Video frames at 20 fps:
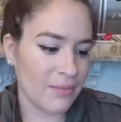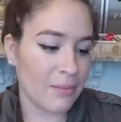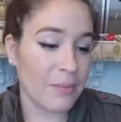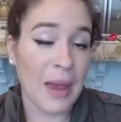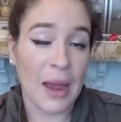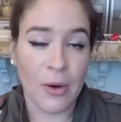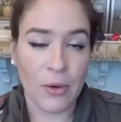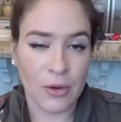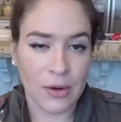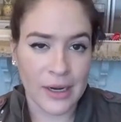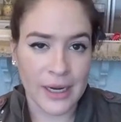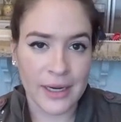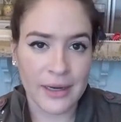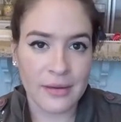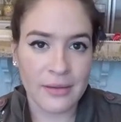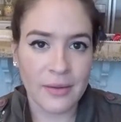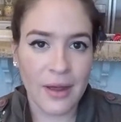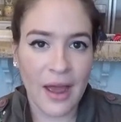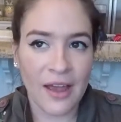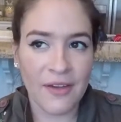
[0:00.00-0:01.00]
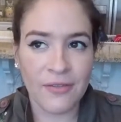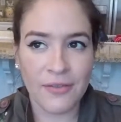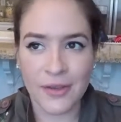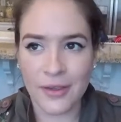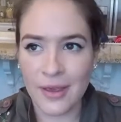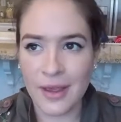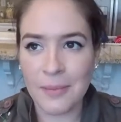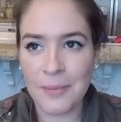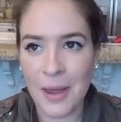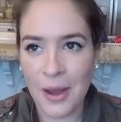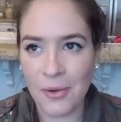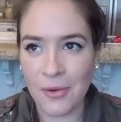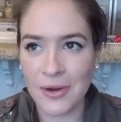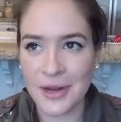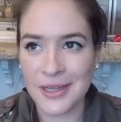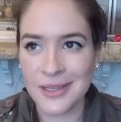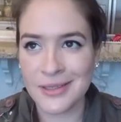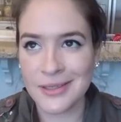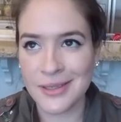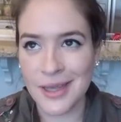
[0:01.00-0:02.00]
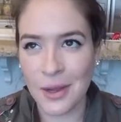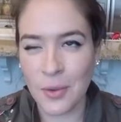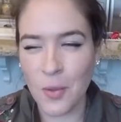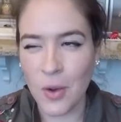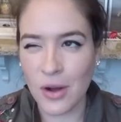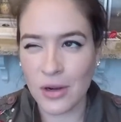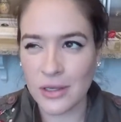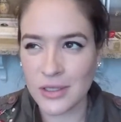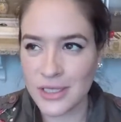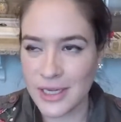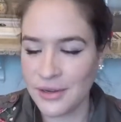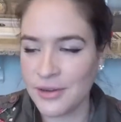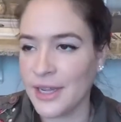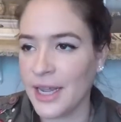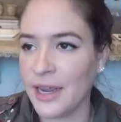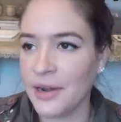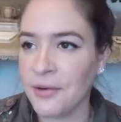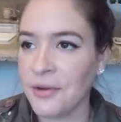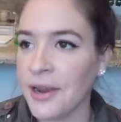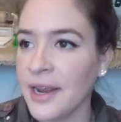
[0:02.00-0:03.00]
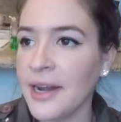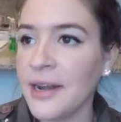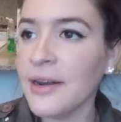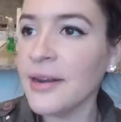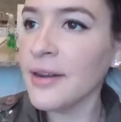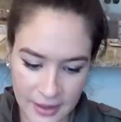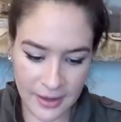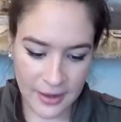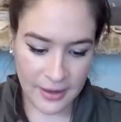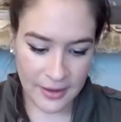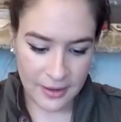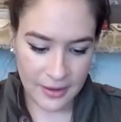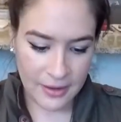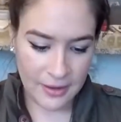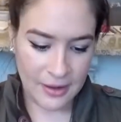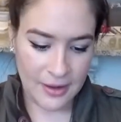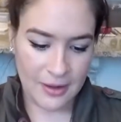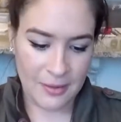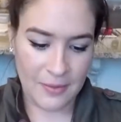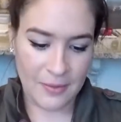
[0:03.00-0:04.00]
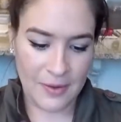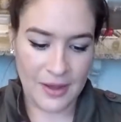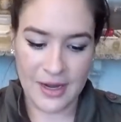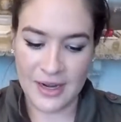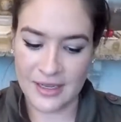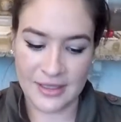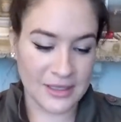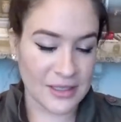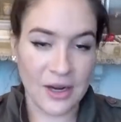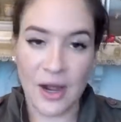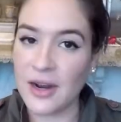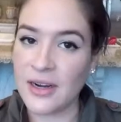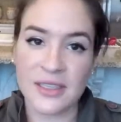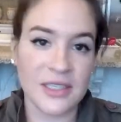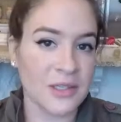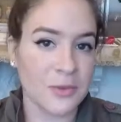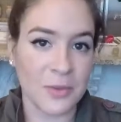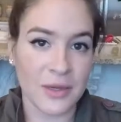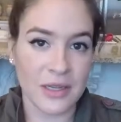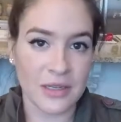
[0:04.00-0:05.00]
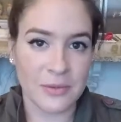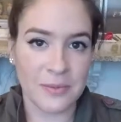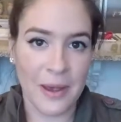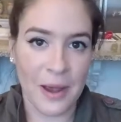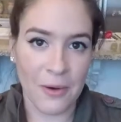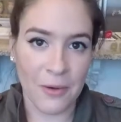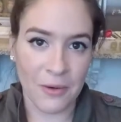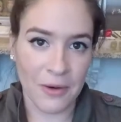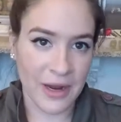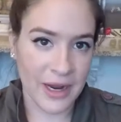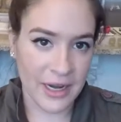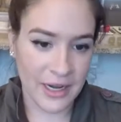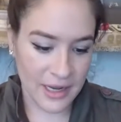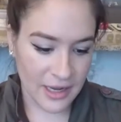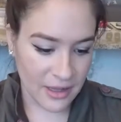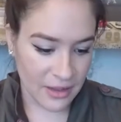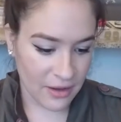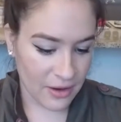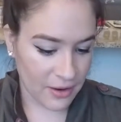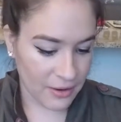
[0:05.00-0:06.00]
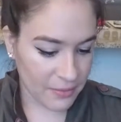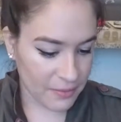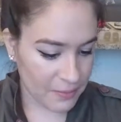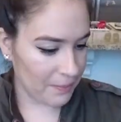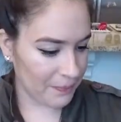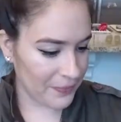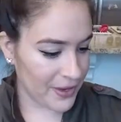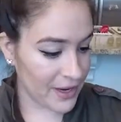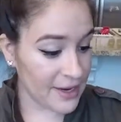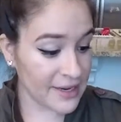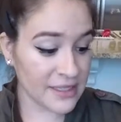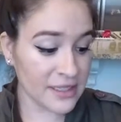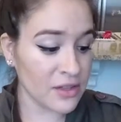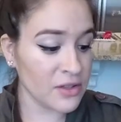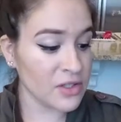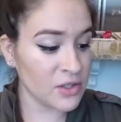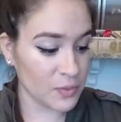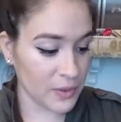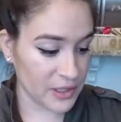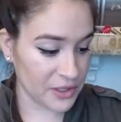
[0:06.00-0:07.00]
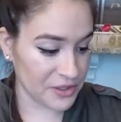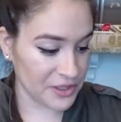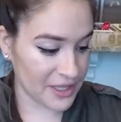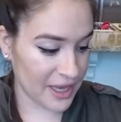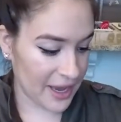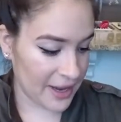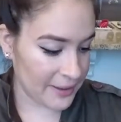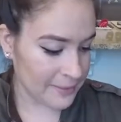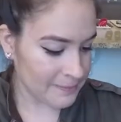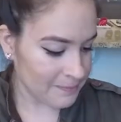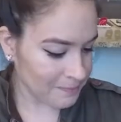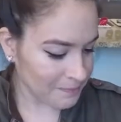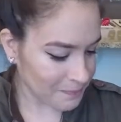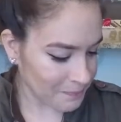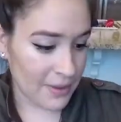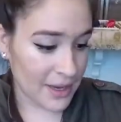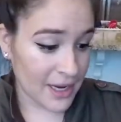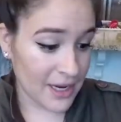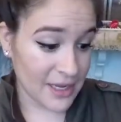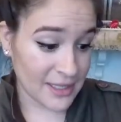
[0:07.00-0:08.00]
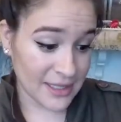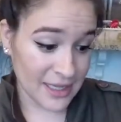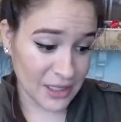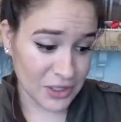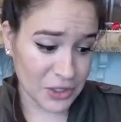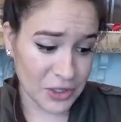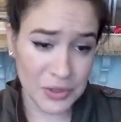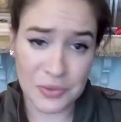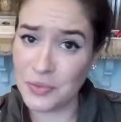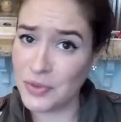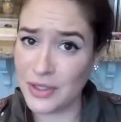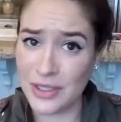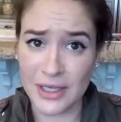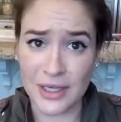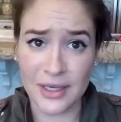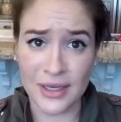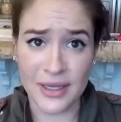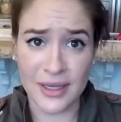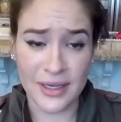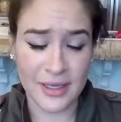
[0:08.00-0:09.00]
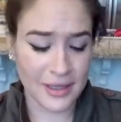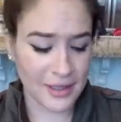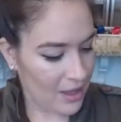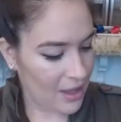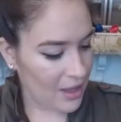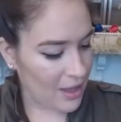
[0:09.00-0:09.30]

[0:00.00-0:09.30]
Powerade. I feel like Powerade's like watered down Gatorade, and it's not as sweet as Powerade either. It is on the sweeter side, and it's actually really good.